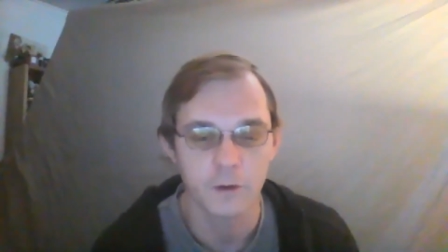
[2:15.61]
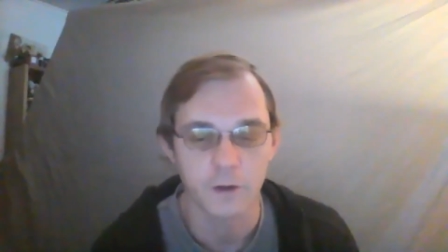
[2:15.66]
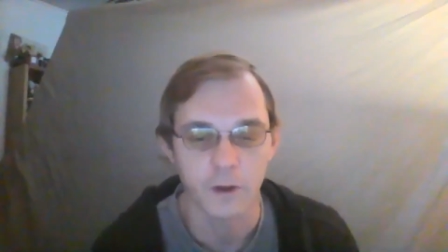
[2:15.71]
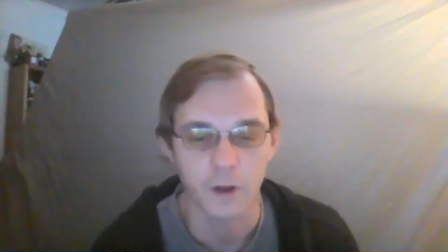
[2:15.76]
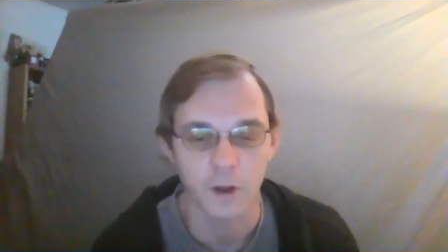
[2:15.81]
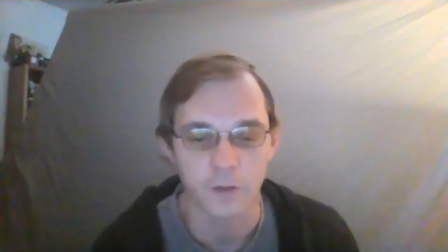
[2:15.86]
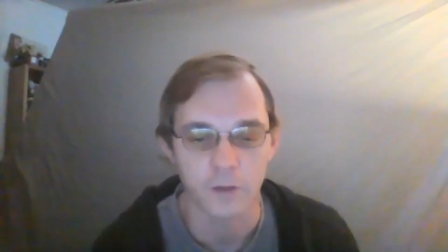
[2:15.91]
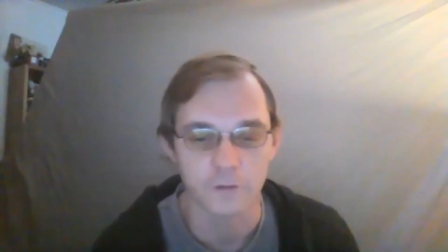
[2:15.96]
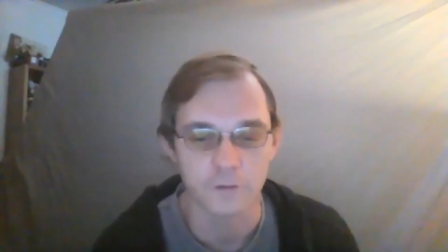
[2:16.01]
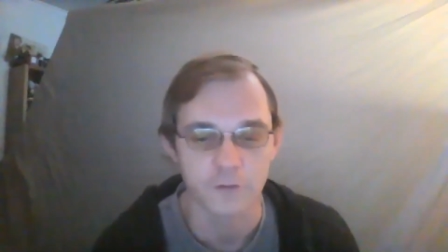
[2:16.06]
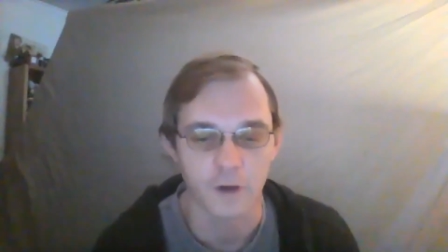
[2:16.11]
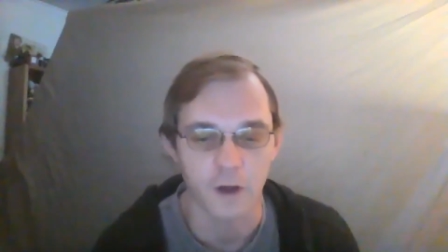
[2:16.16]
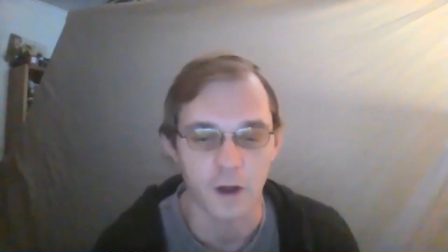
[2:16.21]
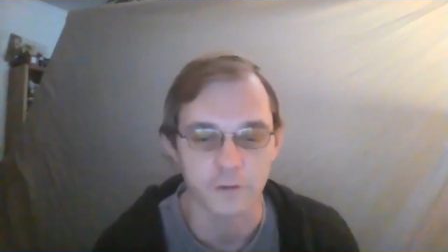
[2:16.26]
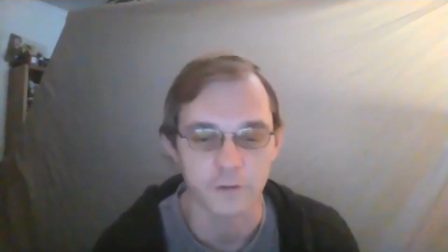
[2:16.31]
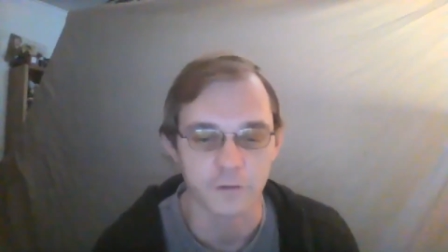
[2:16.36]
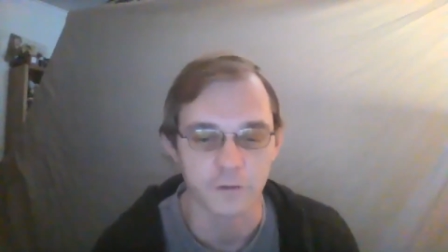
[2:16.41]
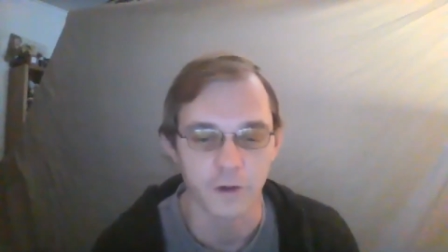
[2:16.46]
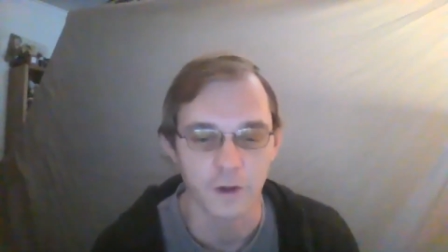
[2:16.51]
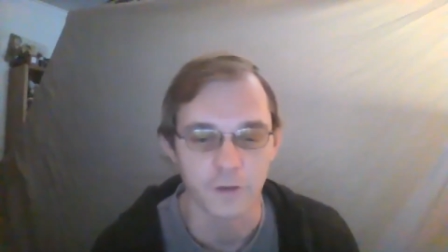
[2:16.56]
There's
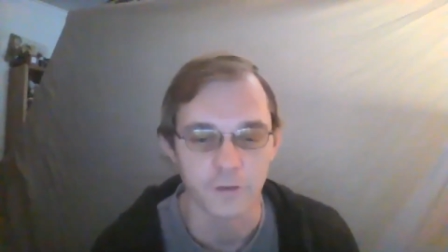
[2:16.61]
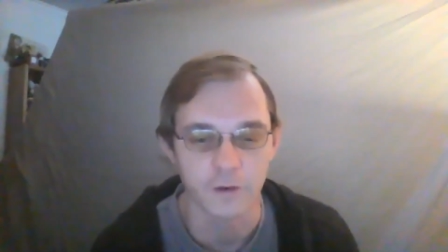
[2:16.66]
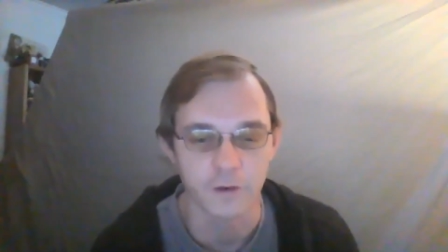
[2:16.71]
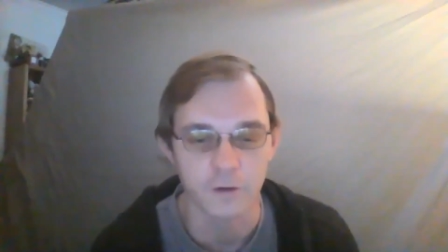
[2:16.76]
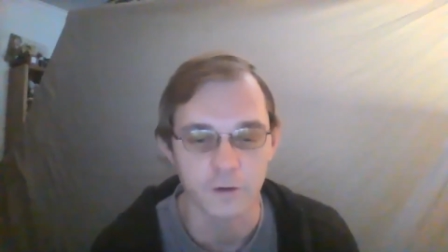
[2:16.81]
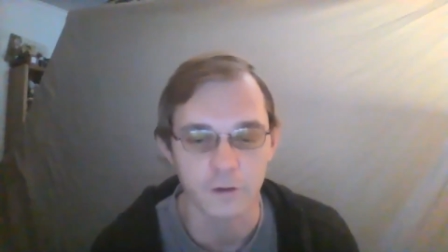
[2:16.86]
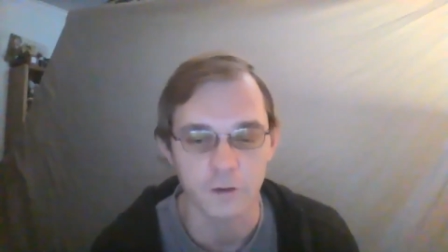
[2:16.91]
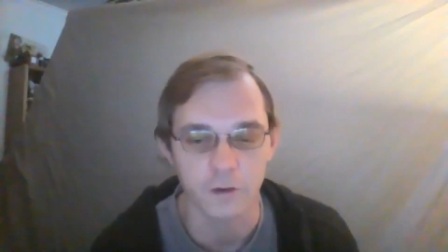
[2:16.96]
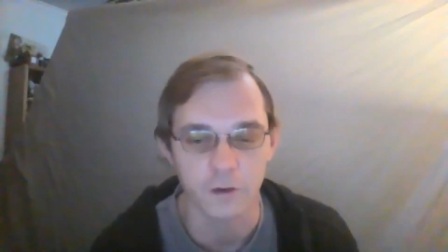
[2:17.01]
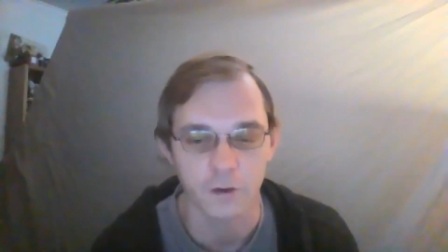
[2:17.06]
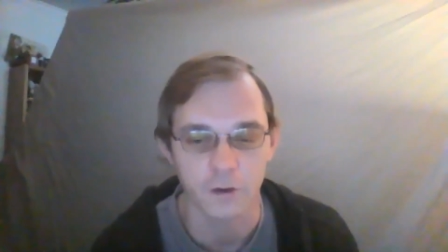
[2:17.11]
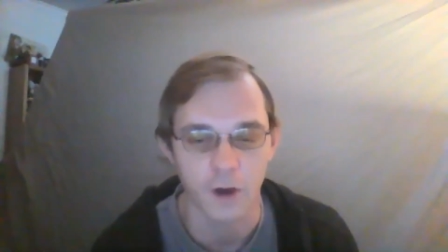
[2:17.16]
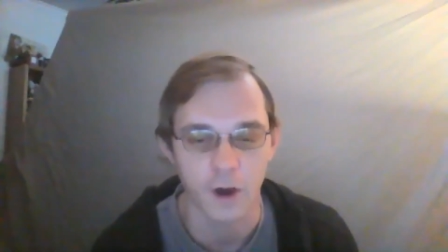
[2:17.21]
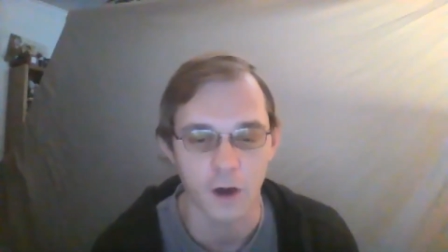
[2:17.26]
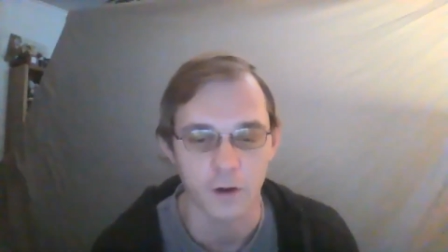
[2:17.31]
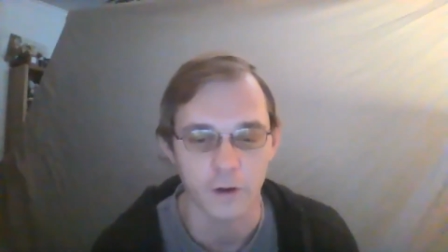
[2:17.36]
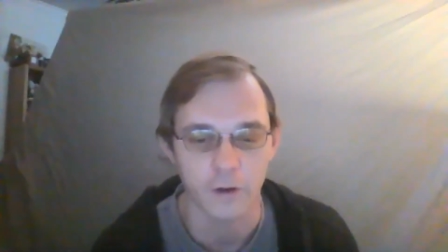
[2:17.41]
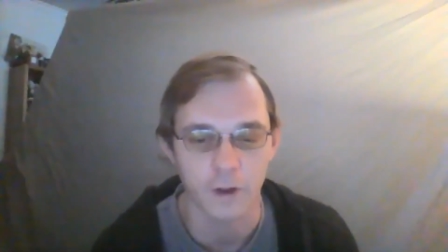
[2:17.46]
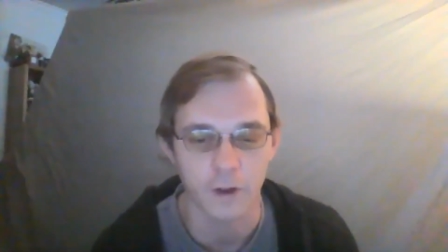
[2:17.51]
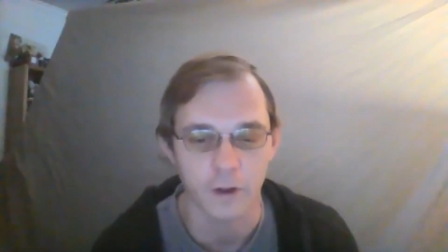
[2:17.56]
also other
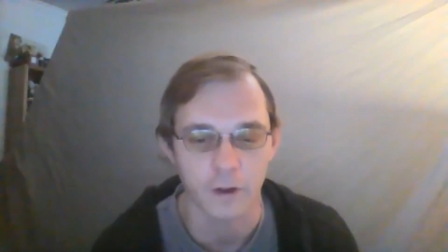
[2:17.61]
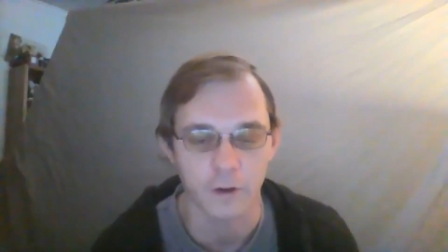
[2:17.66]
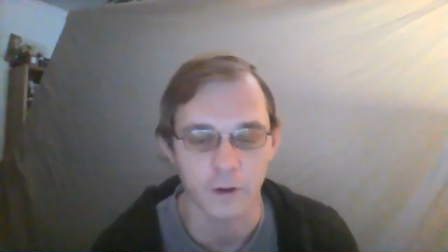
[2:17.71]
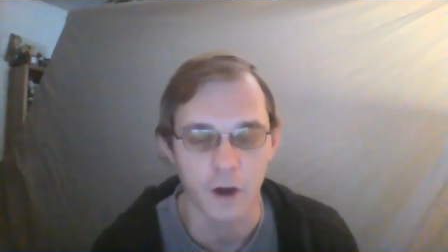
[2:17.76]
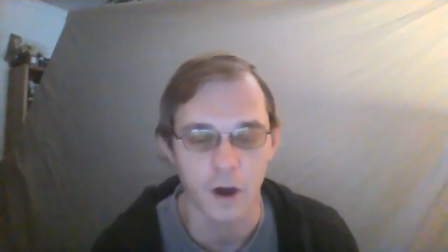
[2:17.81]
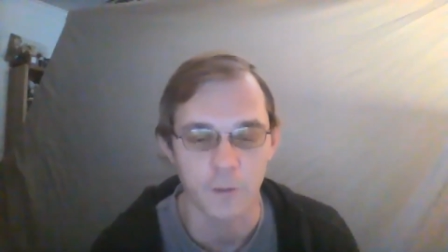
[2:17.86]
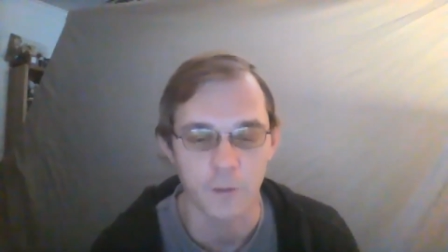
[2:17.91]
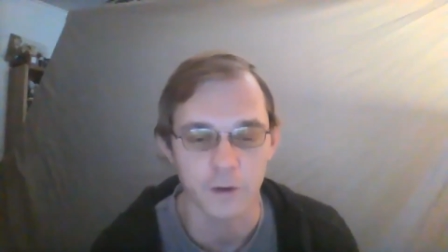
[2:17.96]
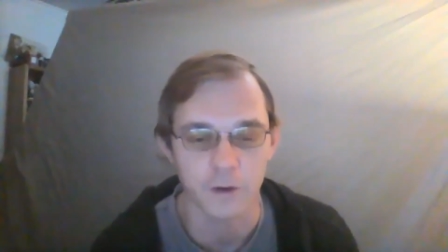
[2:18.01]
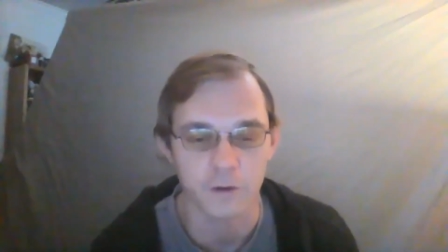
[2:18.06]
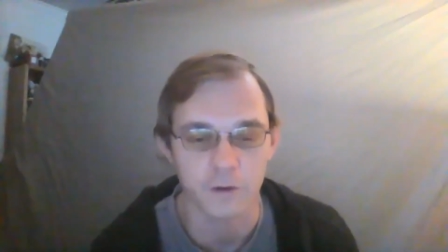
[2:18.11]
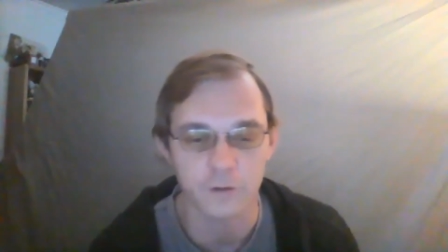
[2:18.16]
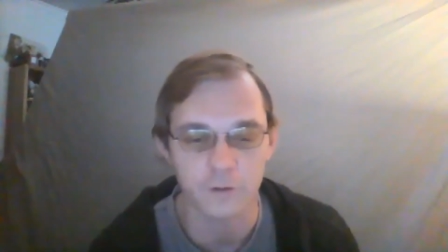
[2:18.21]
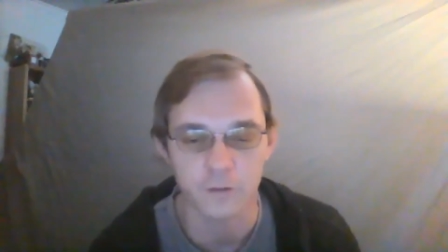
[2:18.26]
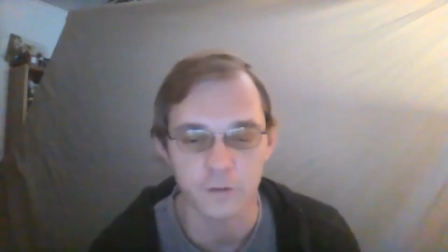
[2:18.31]
economic